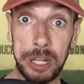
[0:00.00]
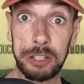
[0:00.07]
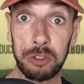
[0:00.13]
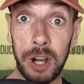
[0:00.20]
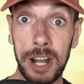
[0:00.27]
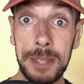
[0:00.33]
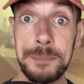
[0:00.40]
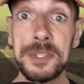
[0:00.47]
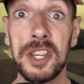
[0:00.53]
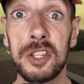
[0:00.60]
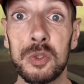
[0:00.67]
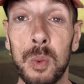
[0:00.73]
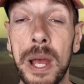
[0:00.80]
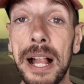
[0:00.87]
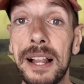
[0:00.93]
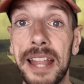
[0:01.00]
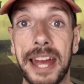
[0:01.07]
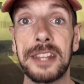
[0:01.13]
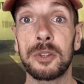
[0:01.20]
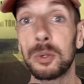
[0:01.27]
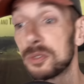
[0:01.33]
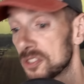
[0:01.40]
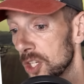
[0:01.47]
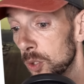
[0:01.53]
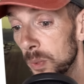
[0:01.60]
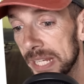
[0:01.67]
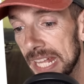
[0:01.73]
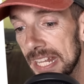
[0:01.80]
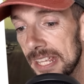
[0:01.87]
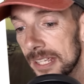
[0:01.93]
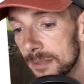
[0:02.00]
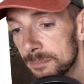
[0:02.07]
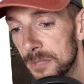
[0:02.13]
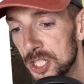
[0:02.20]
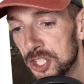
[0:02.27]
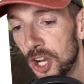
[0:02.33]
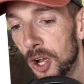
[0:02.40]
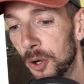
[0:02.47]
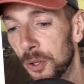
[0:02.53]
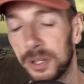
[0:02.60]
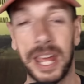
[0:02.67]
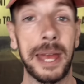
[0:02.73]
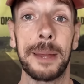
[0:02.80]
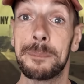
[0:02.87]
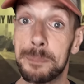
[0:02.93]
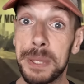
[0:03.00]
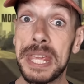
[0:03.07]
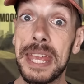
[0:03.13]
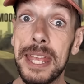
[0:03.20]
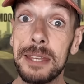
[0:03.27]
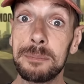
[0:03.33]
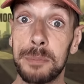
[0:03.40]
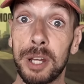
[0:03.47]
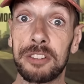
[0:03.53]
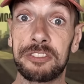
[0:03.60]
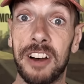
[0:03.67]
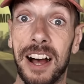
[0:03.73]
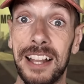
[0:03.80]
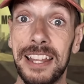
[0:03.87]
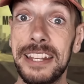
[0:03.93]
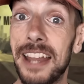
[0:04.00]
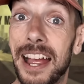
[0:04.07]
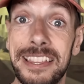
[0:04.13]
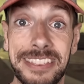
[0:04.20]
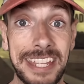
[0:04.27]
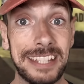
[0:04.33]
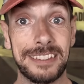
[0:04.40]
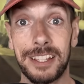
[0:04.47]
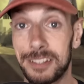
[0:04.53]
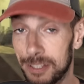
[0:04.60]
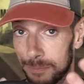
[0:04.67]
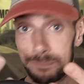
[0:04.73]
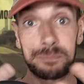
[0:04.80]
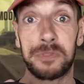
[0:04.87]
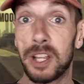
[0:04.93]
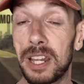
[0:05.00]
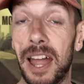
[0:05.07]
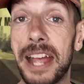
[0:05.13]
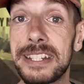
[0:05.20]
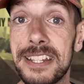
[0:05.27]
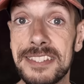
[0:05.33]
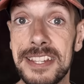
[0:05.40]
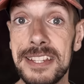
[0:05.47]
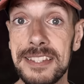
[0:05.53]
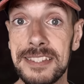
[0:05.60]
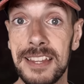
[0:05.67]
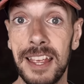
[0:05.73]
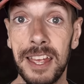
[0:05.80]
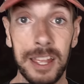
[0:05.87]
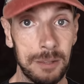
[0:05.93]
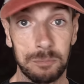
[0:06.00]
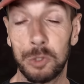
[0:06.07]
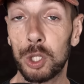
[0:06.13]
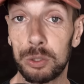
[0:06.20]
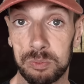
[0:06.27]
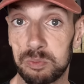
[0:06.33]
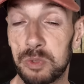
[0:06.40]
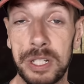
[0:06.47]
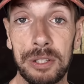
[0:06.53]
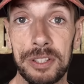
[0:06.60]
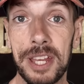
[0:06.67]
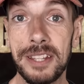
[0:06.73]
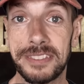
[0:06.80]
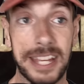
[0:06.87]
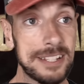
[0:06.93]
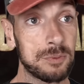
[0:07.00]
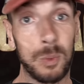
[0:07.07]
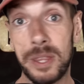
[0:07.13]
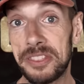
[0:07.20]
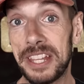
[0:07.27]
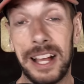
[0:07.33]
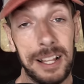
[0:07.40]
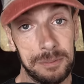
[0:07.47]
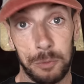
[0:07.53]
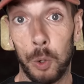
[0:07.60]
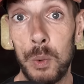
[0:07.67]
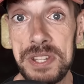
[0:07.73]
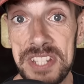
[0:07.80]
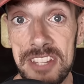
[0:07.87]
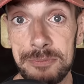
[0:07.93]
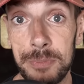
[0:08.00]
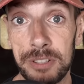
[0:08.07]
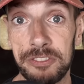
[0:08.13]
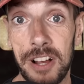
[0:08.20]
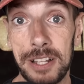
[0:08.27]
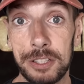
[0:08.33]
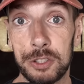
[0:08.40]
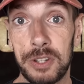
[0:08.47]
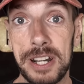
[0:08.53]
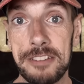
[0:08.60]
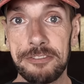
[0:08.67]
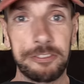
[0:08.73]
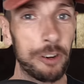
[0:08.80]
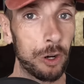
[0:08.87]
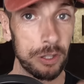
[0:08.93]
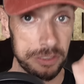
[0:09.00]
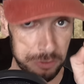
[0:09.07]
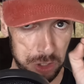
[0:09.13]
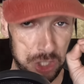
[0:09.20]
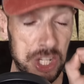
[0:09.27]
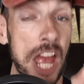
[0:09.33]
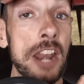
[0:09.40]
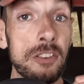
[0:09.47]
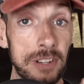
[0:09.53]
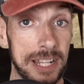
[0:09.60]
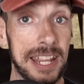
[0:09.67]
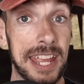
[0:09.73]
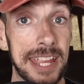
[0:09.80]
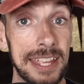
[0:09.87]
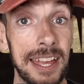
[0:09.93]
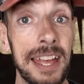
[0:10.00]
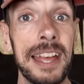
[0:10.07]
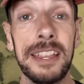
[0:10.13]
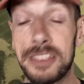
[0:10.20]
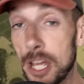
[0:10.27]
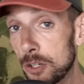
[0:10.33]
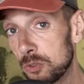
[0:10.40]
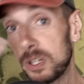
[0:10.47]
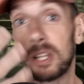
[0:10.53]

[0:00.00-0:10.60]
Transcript: Rick Grimes as well. And also we're getting Michonne. And being McFarlane, I think that the likenesses look real good. That's one thing I'll always give McFarlane credit for. Generally, their